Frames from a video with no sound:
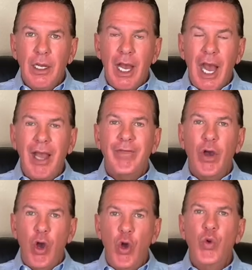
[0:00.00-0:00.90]
I've
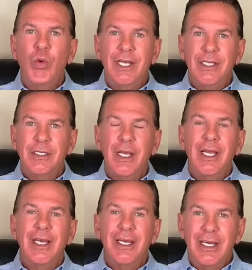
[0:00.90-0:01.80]
always
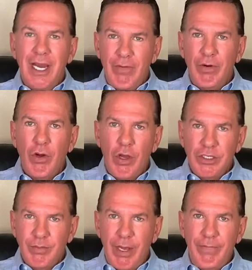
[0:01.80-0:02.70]
never
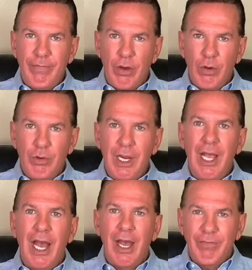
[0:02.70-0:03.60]
lost my phone,
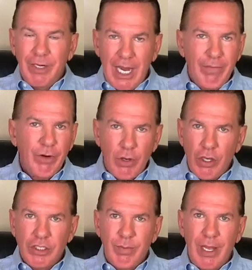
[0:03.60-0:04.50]
I've never
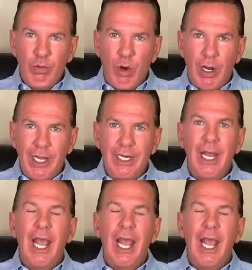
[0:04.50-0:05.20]
lost my wallet,